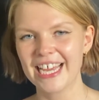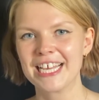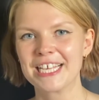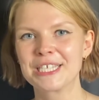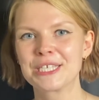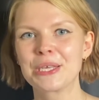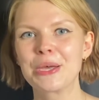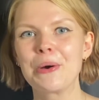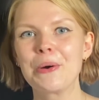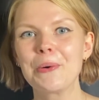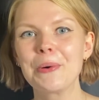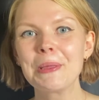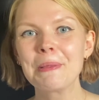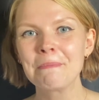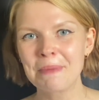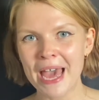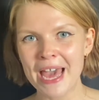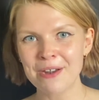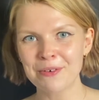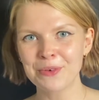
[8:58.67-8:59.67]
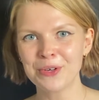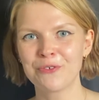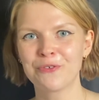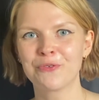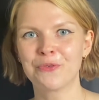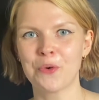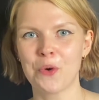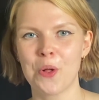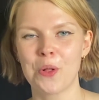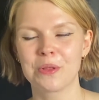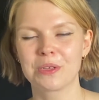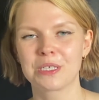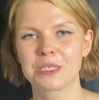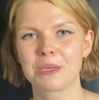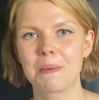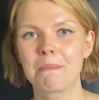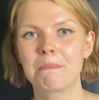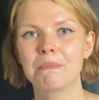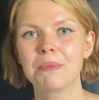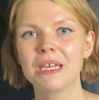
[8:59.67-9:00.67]
So when battery falls
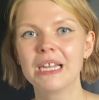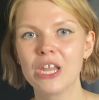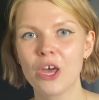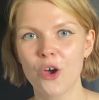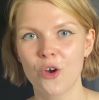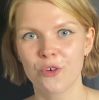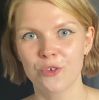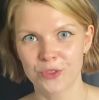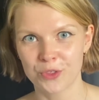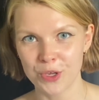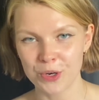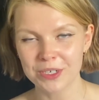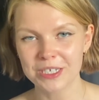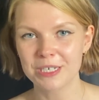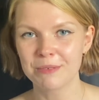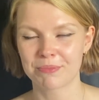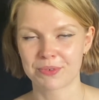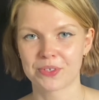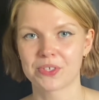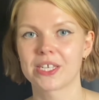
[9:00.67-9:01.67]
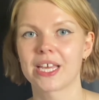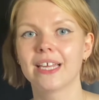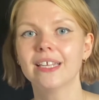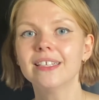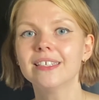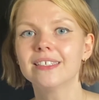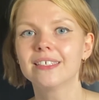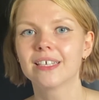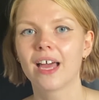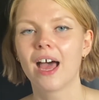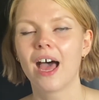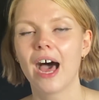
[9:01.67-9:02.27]
below 30%,